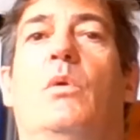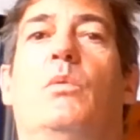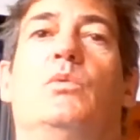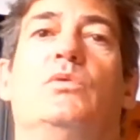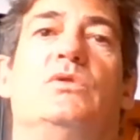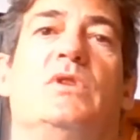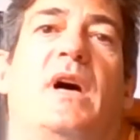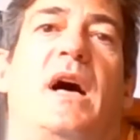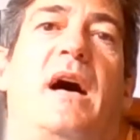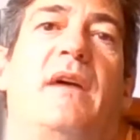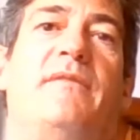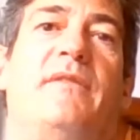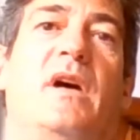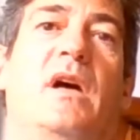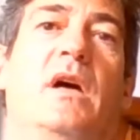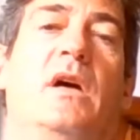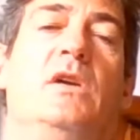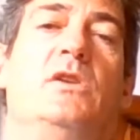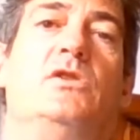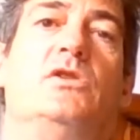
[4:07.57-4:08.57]
would have
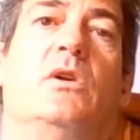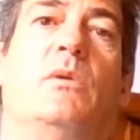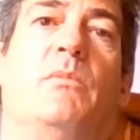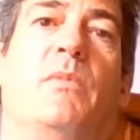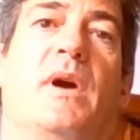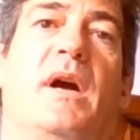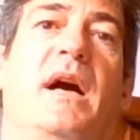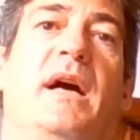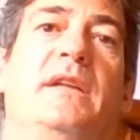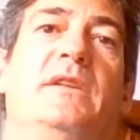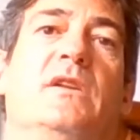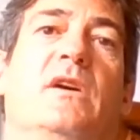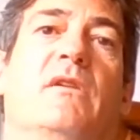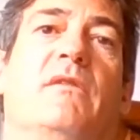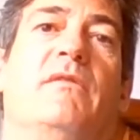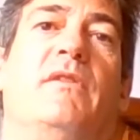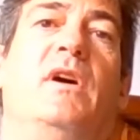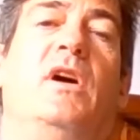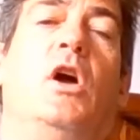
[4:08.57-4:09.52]
some kind of